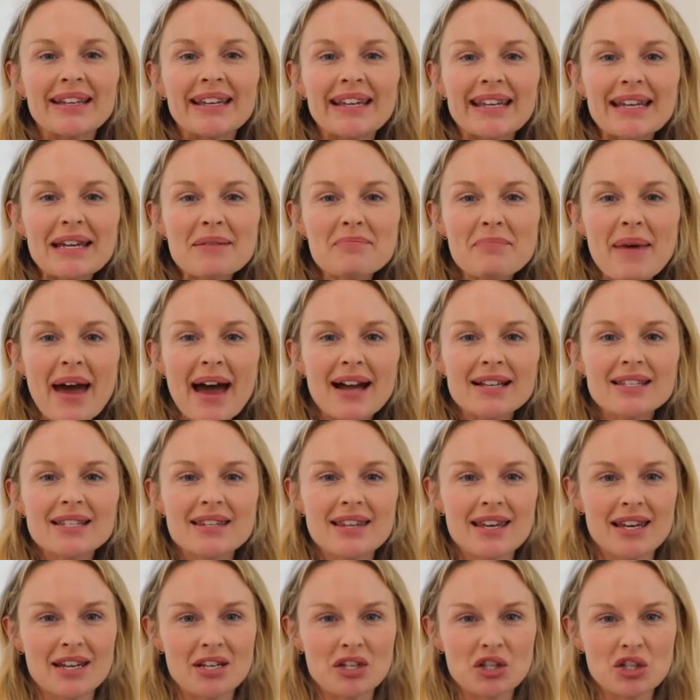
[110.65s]
Getting back to
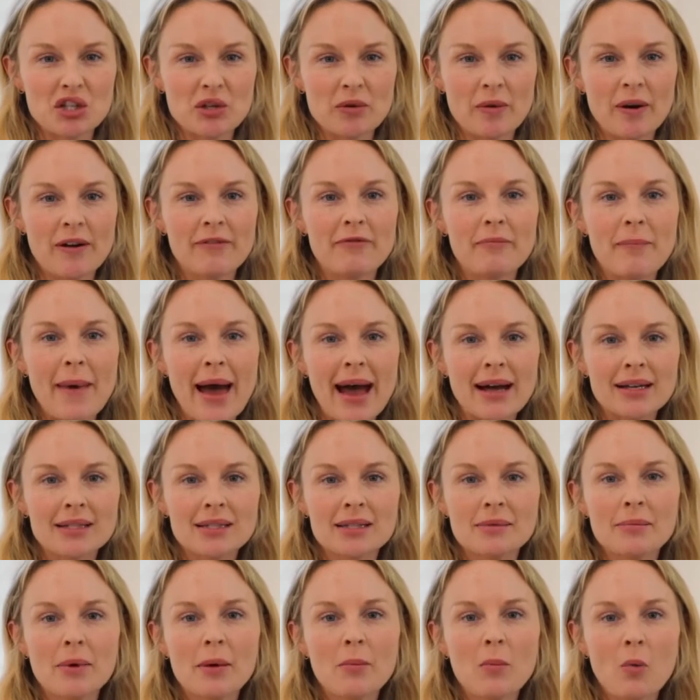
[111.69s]
the issue of
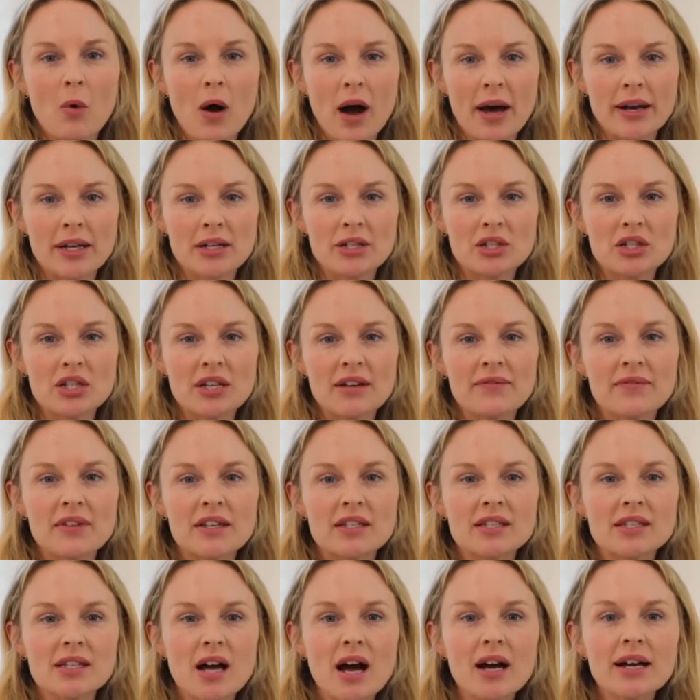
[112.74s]
maximum wattage, if the
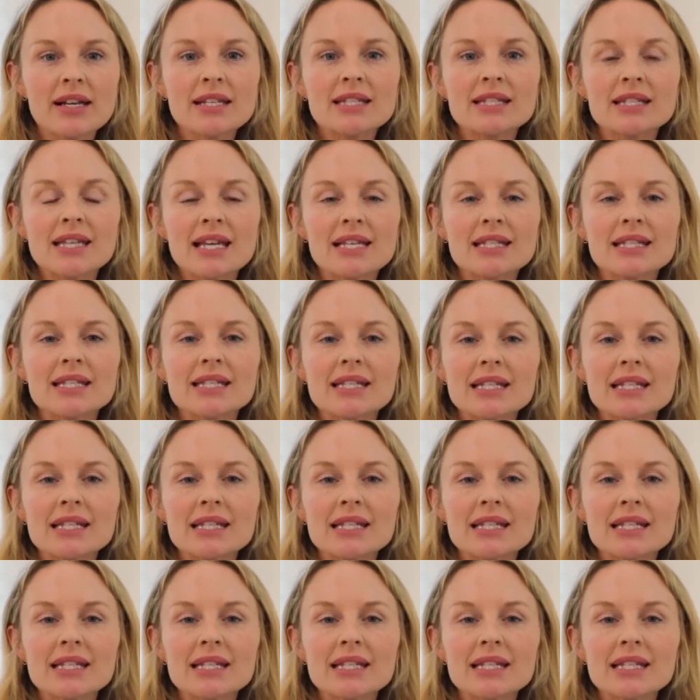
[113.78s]
socket says